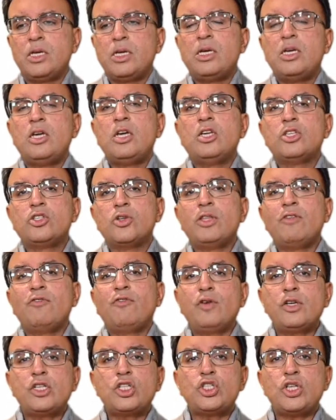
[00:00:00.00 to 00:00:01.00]
So in the
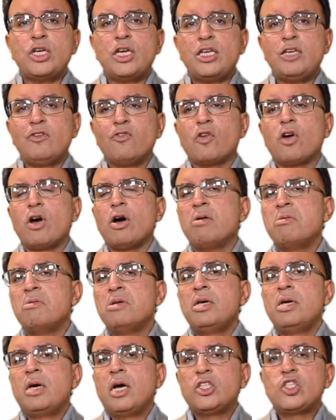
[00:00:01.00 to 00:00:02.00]
first year, you've got
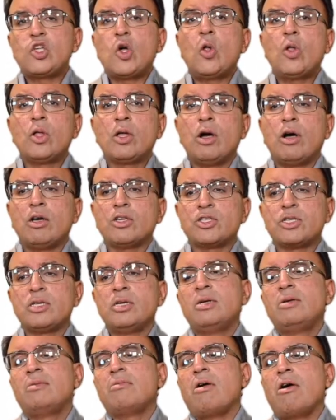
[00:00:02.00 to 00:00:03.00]
a total cost of